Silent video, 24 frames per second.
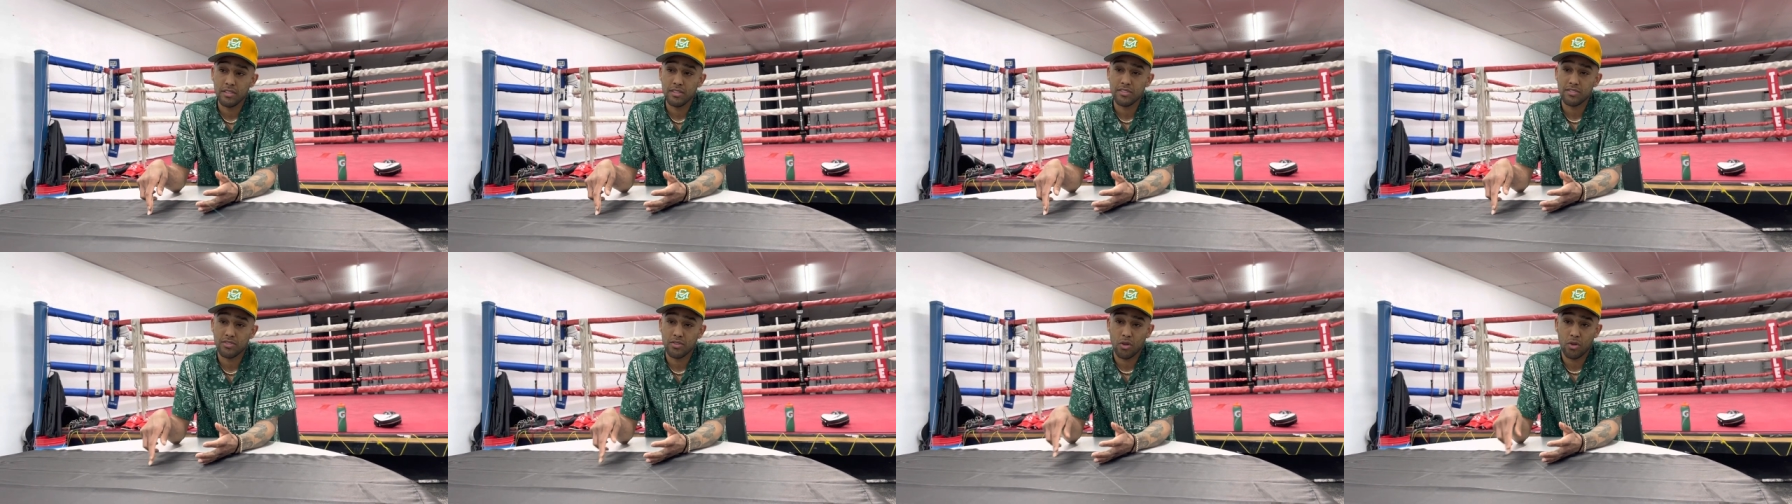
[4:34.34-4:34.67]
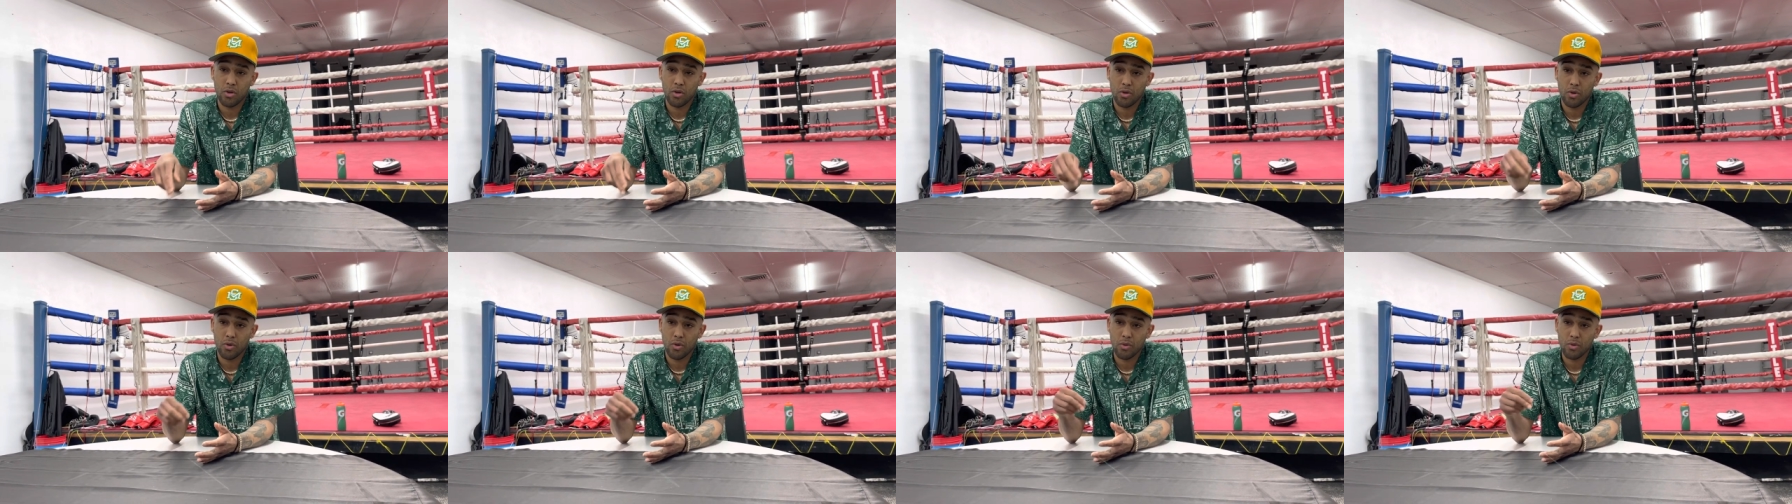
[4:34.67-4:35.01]

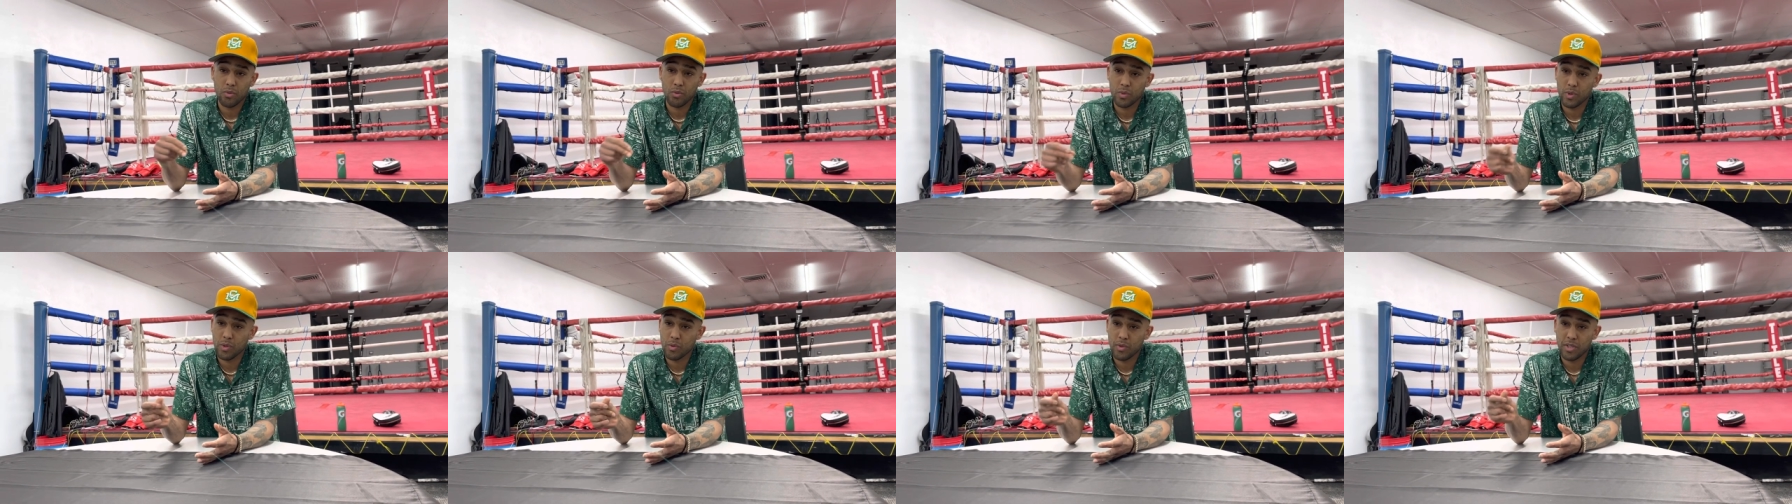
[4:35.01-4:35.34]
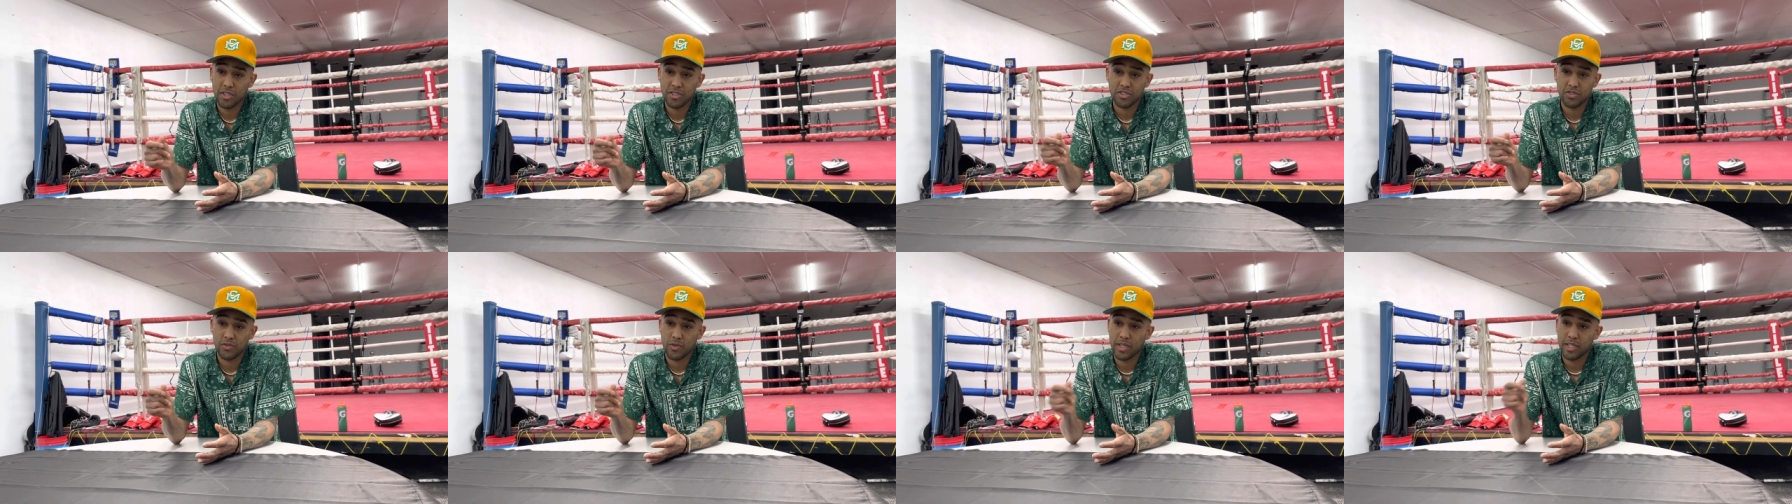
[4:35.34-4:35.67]
So we went
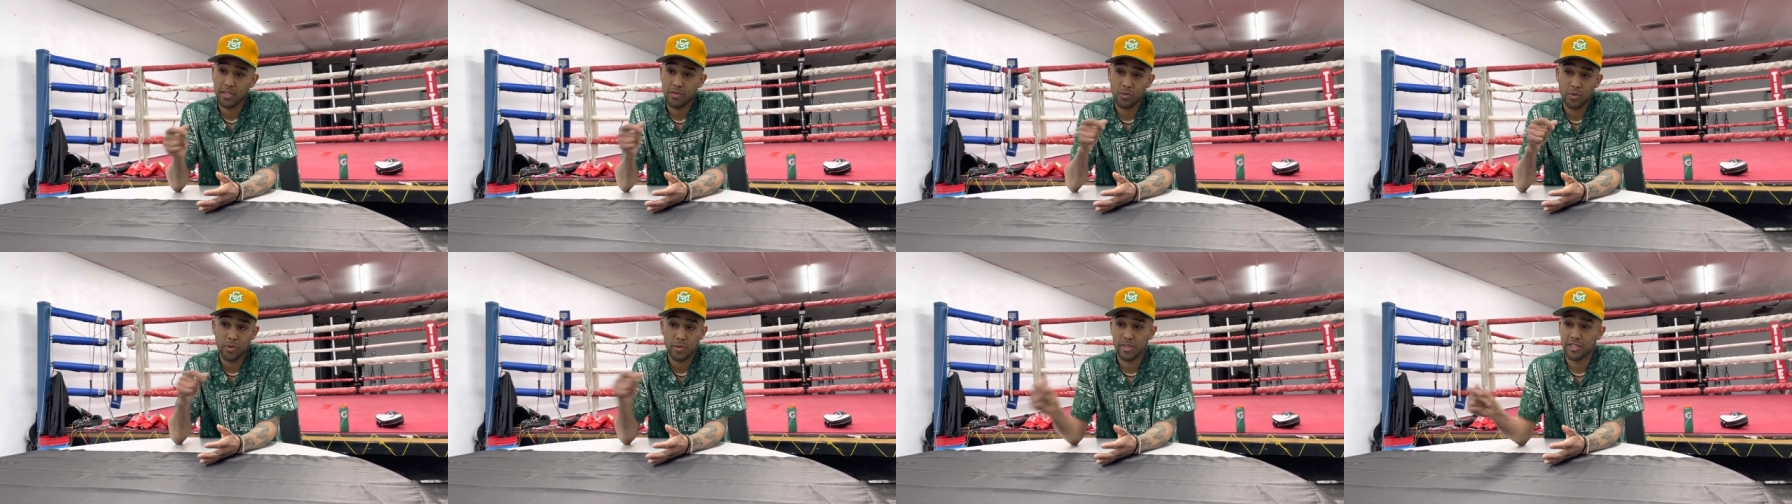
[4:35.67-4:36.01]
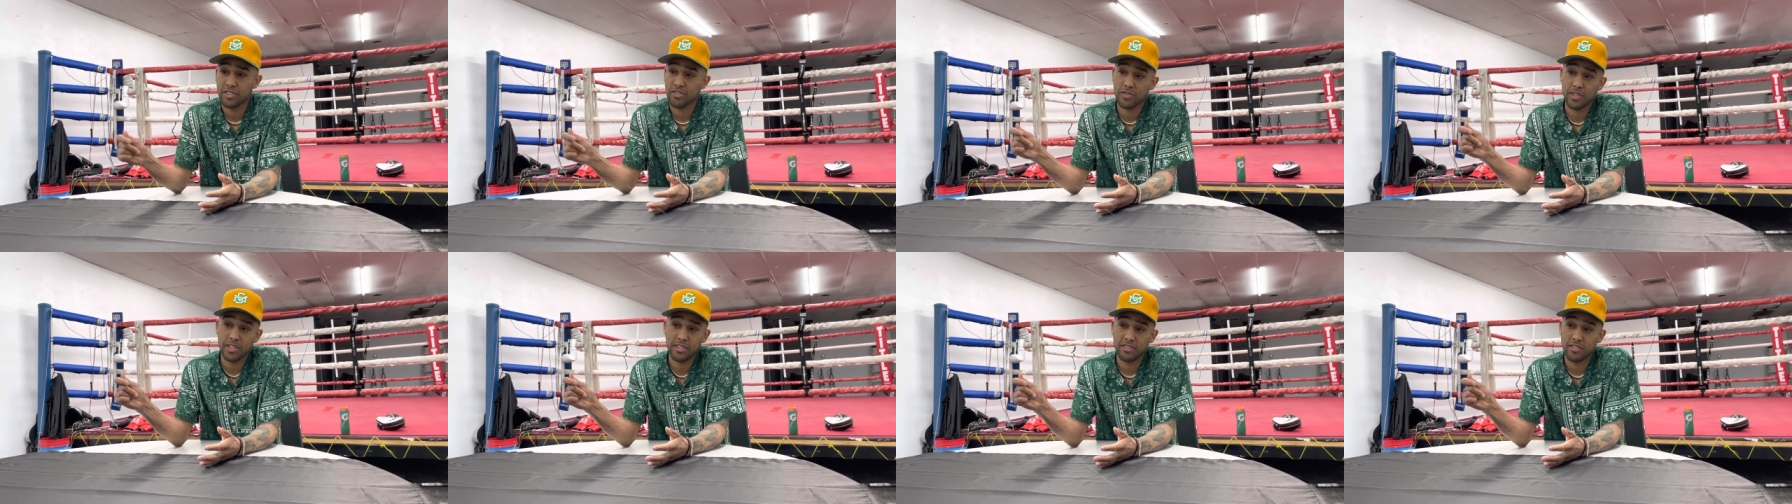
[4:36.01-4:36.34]
straight
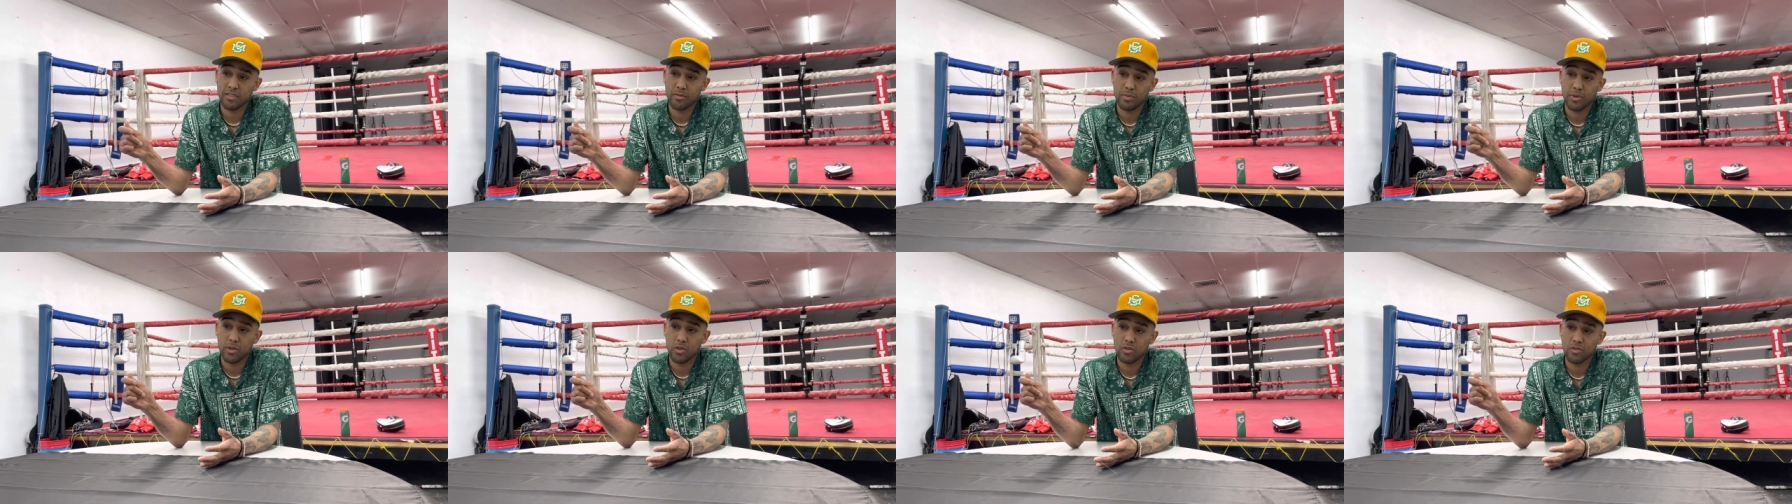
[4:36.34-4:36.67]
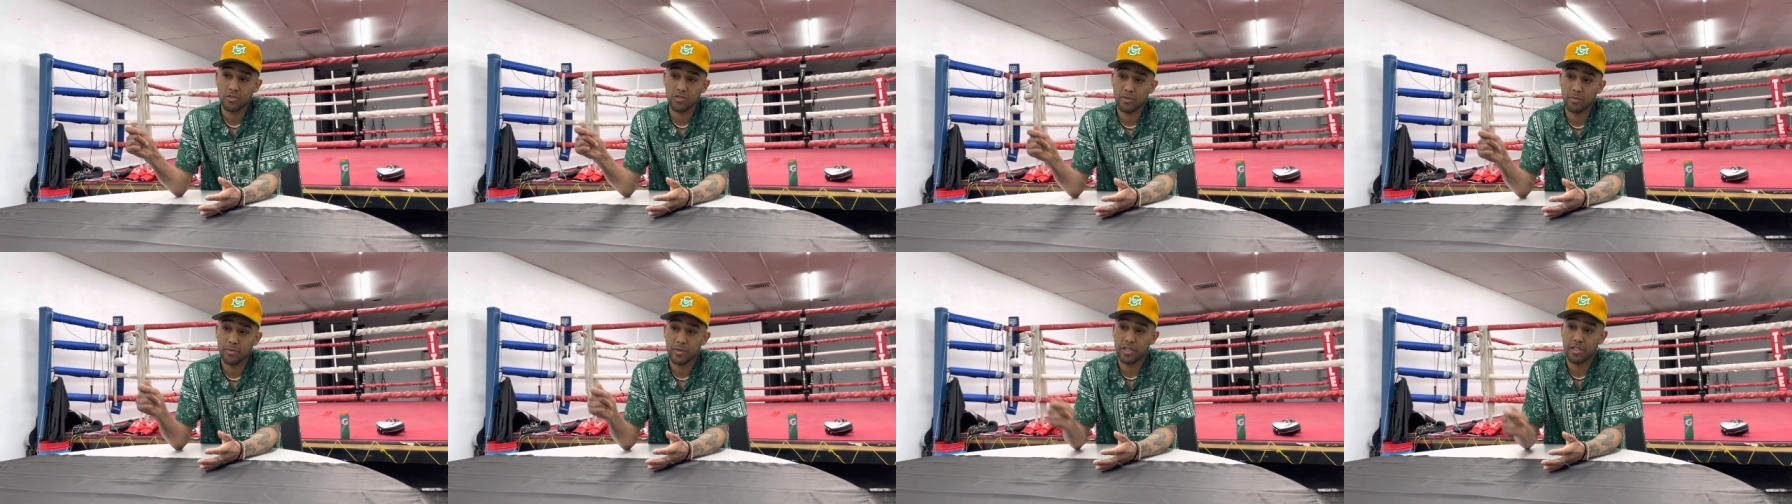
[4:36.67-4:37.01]
to the pros
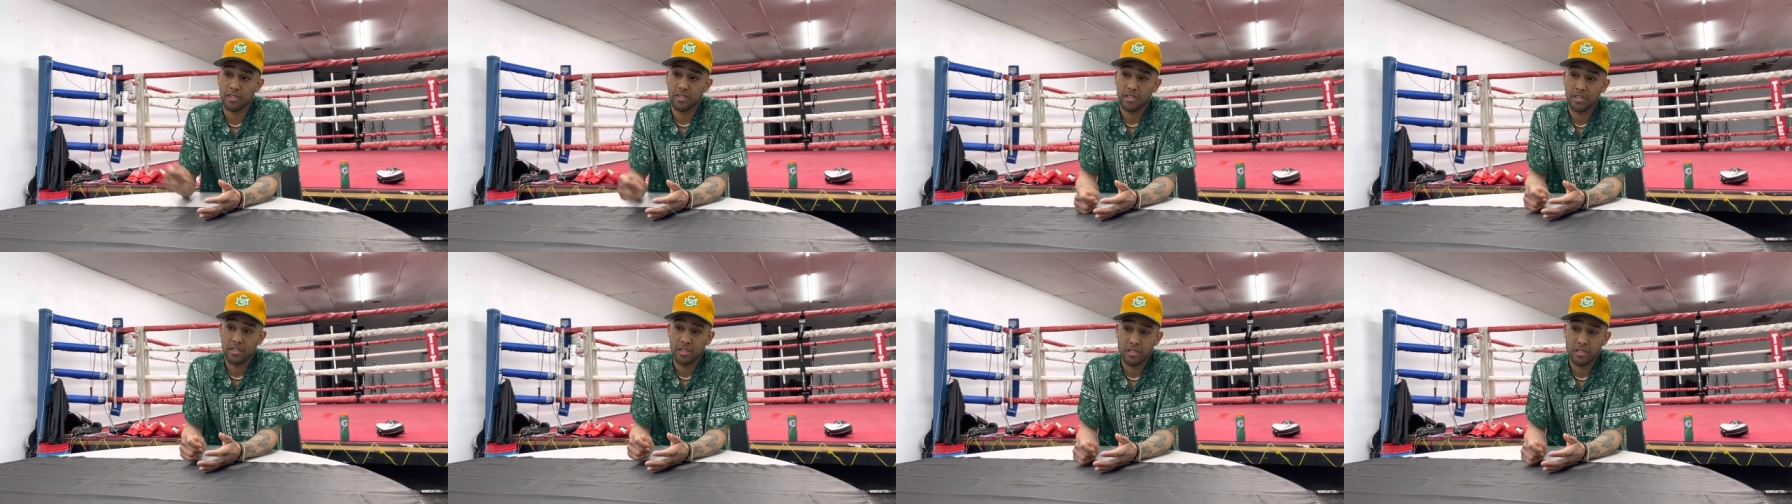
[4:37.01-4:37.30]
from there.